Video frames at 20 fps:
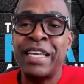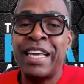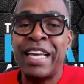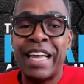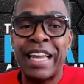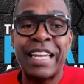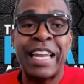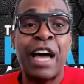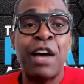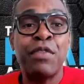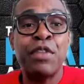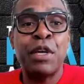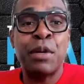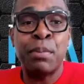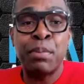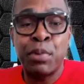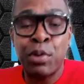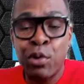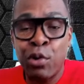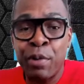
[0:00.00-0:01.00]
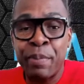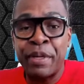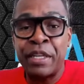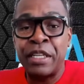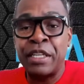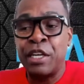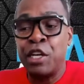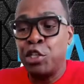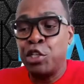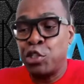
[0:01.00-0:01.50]
Allow the employment
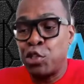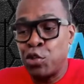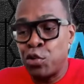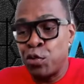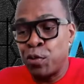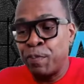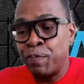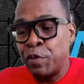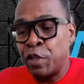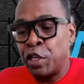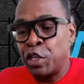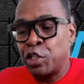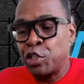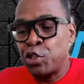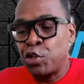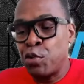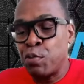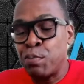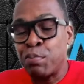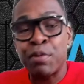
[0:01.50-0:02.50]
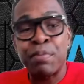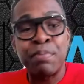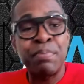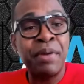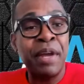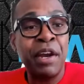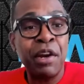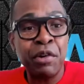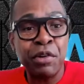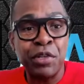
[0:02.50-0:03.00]
to prepare